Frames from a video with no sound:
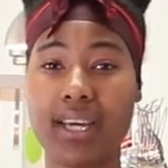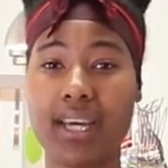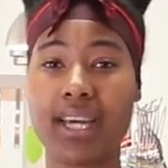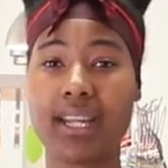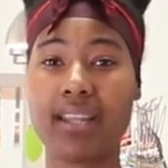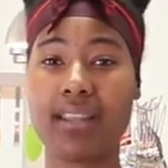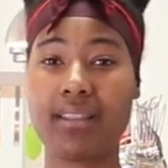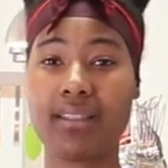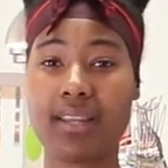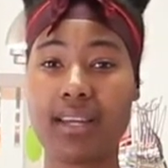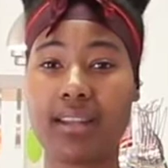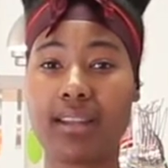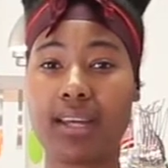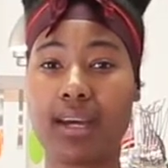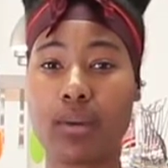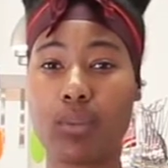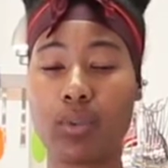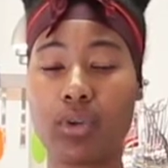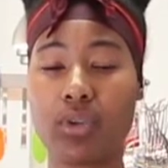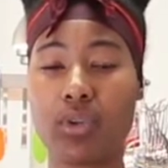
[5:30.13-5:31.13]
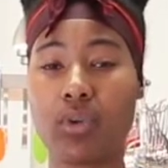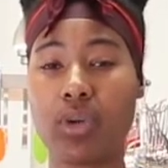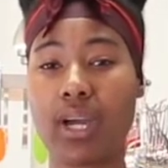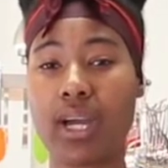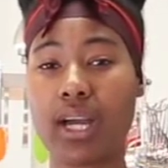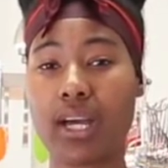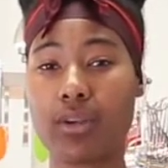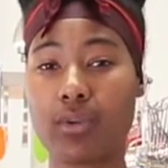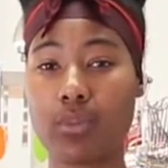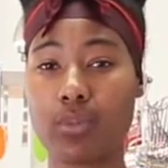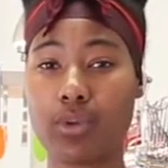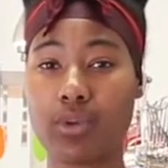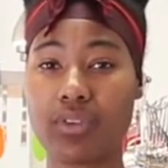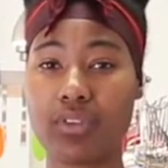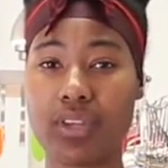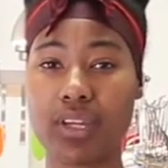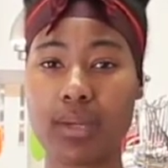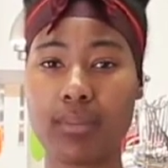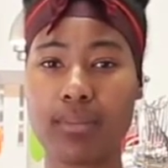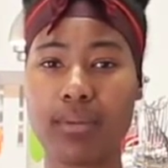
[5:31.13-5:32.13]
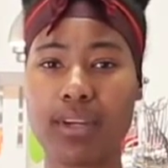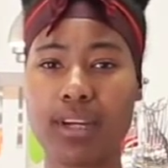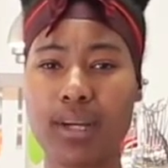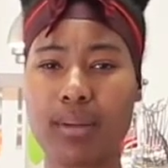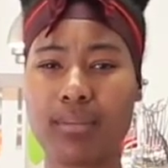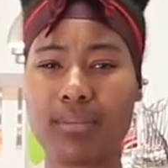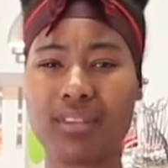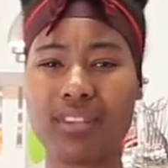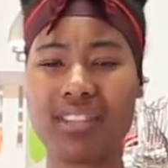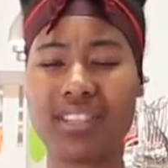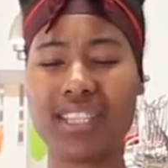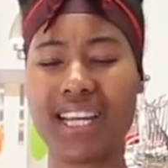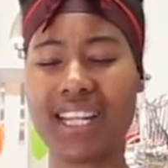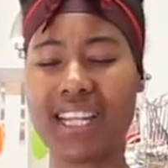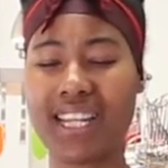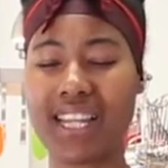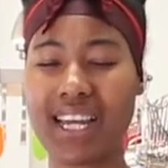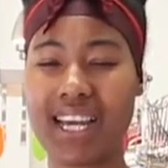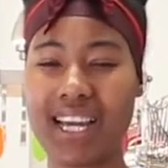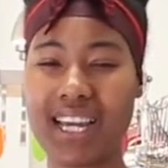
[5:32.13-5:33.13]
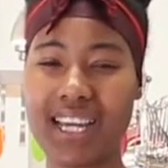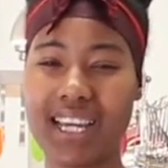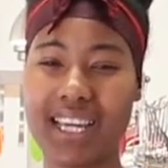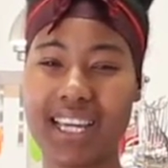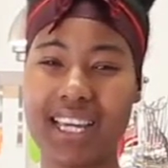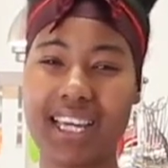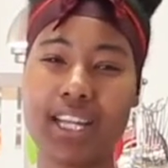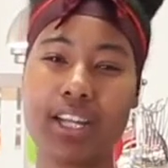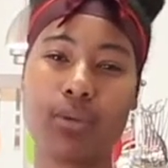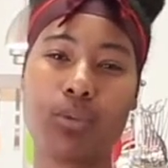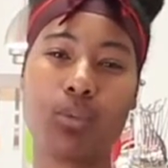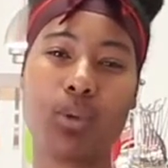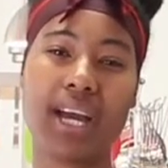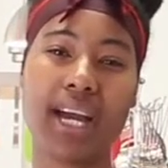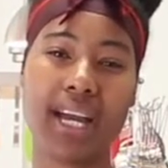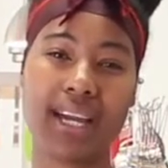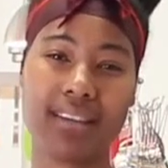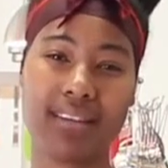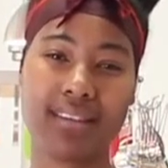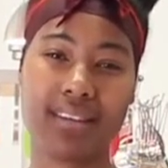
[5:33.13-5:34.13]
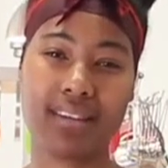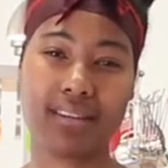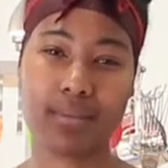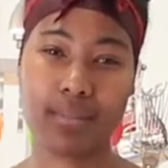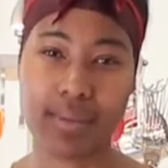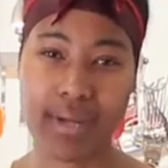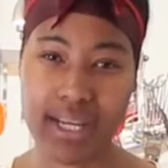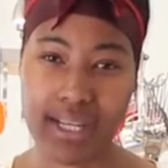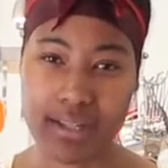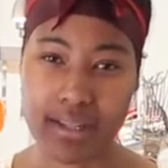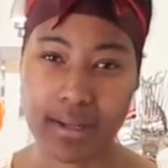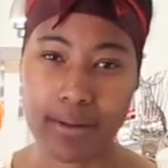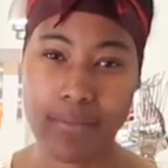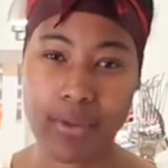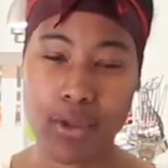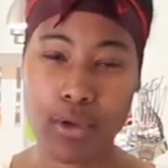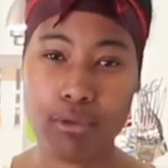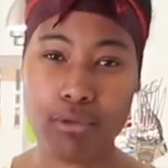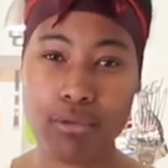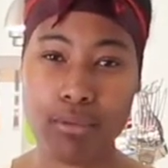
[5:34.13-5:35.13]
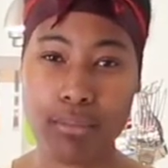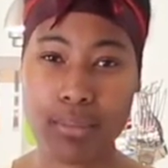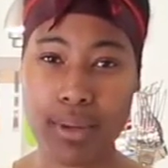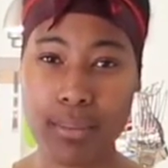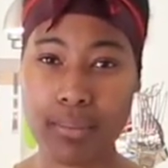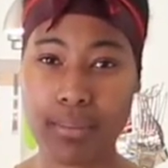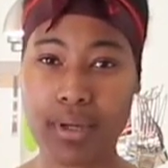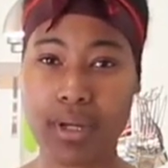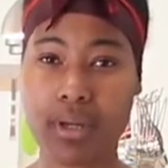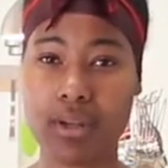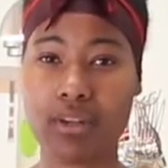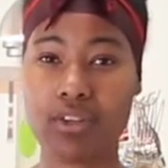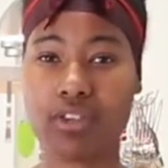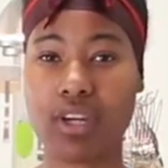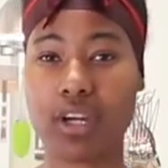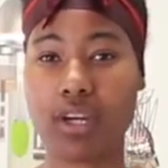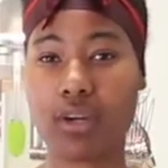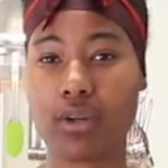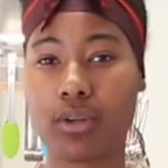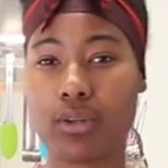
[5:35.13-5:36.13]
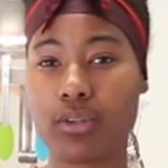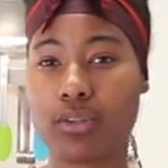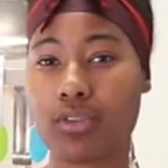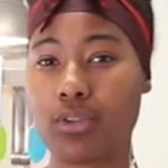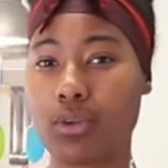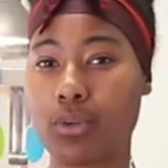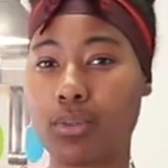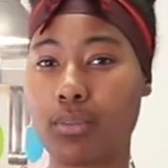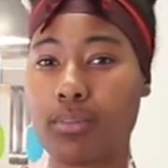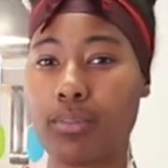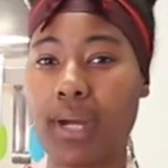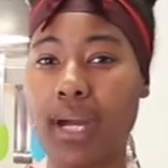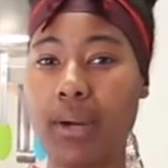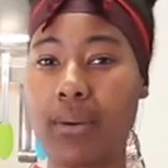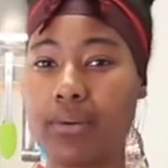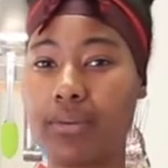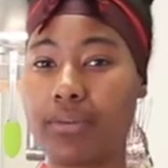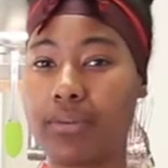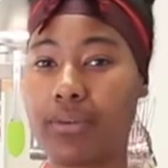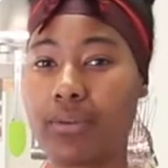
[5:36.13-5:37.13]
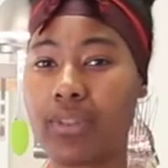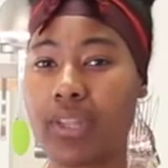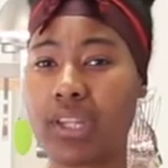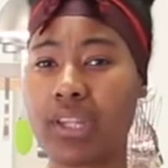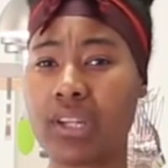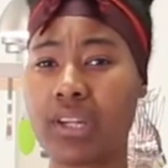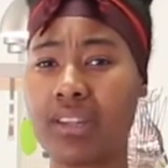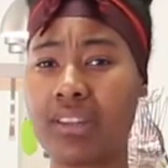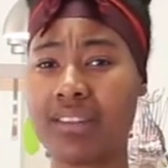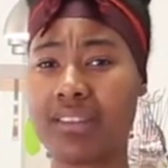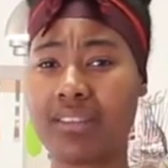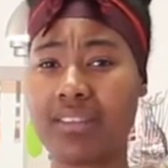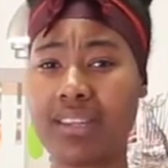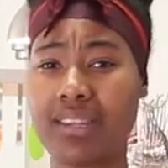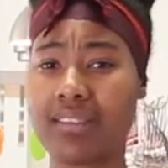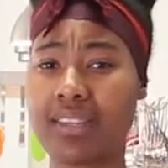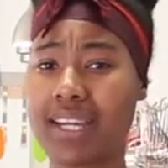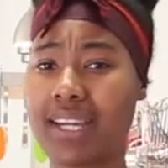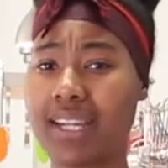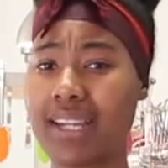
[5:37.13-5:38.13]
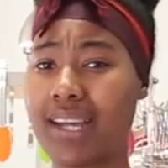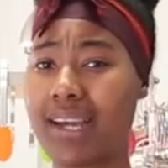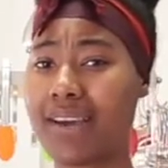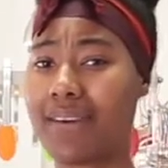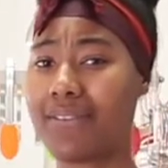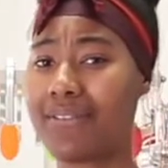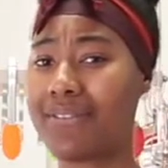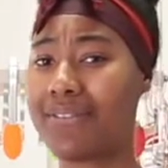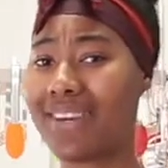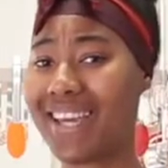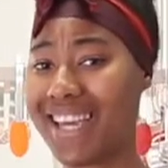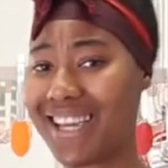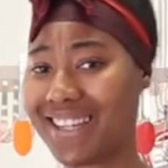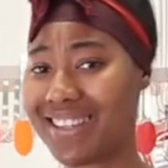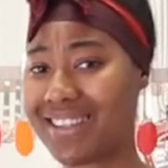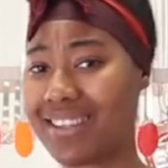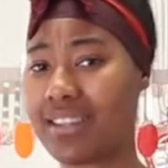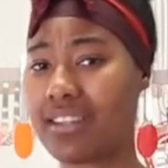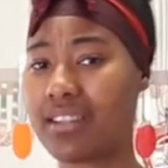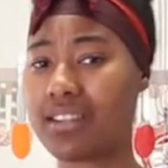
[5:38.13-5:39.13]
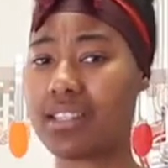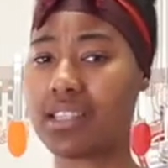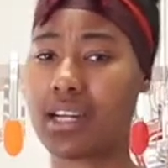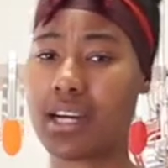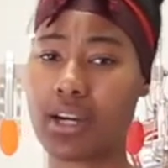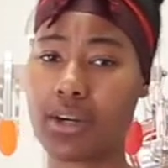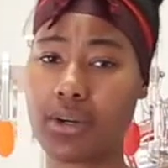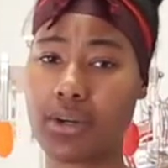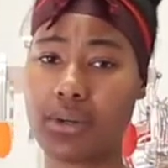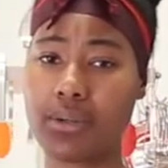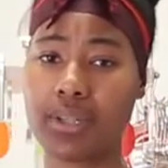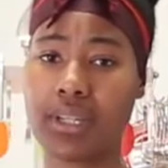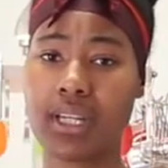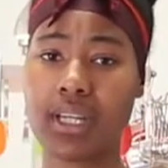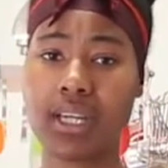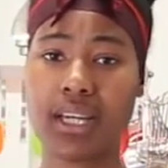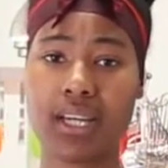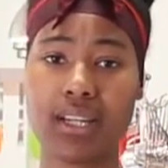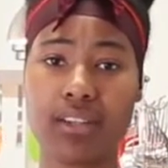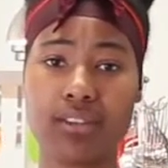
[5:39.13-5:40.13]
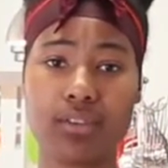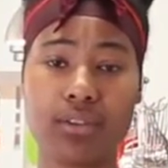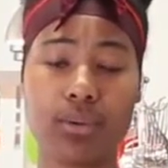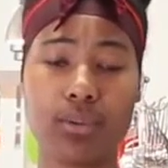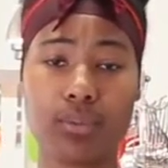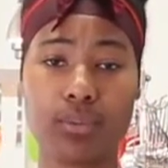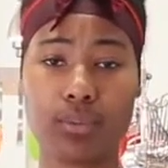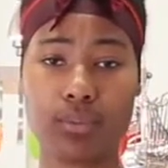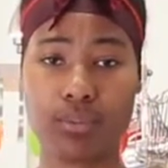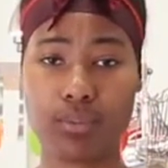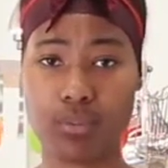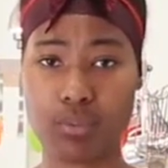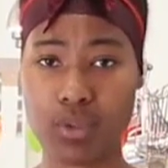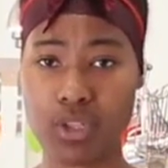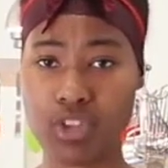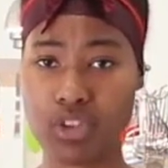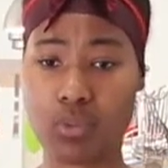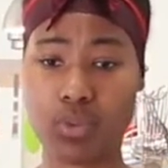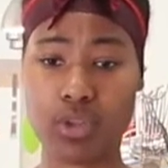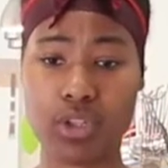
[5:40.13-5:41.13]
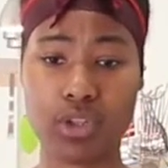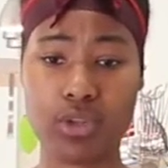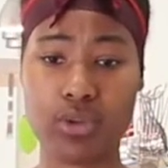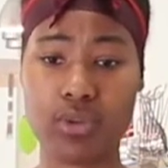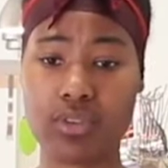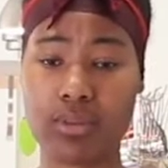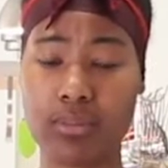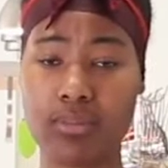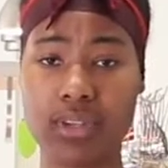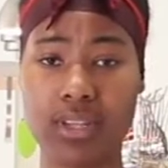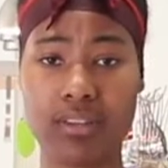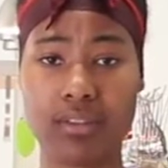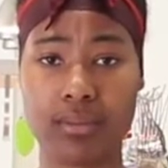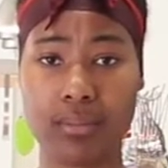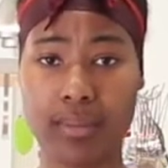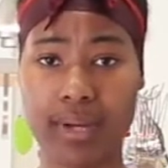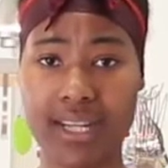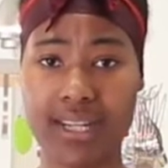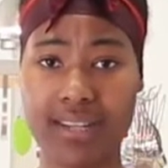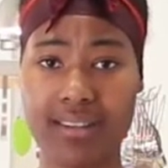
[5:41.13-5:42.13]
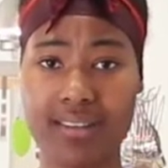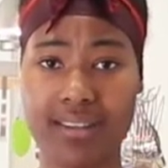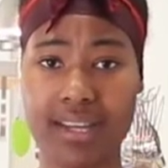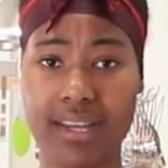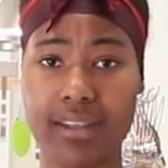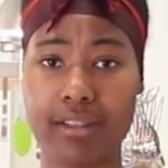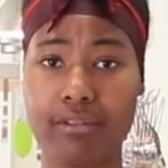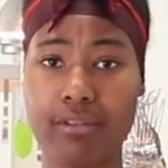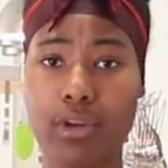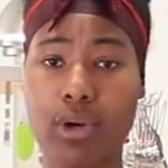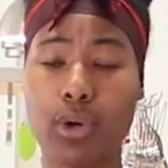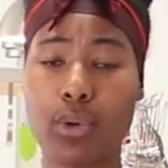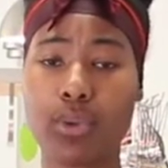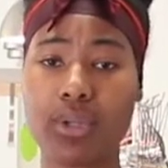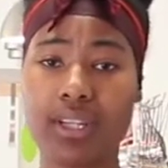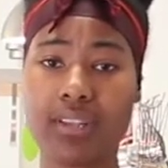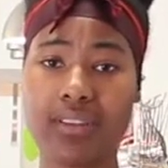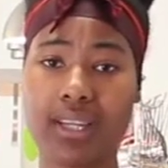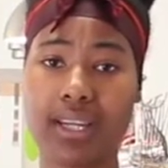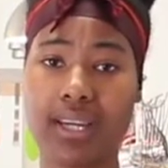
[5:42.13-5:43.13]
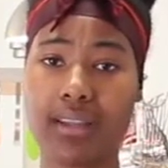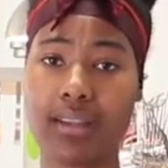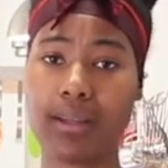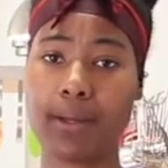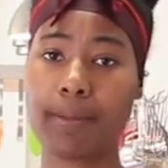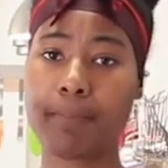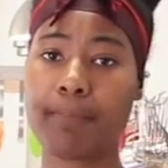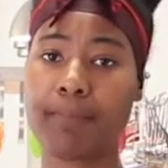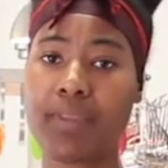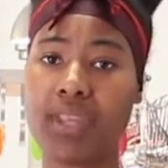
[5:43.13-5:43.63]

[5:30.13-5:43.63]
Anything that when you add water it becomes jelly-like can act as a binder. Remember, charcoal is so powerful that none of these things can affect the charcoal, and so we just want to use something to bind it together and hold it together.